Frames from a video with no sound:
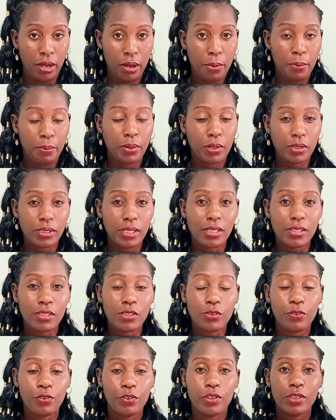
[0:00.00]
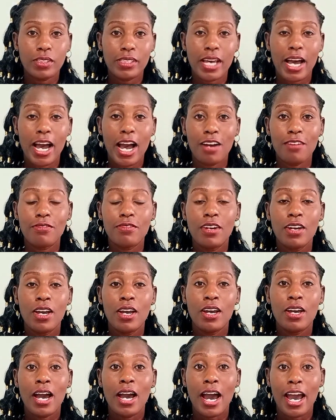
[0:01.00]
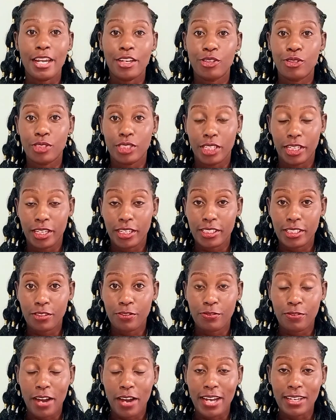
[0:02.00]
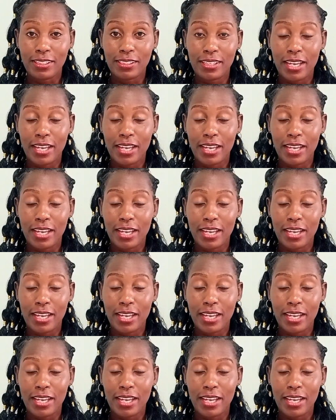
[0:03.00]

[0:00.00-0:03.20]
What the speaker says: Processed foods have hydrogenated fats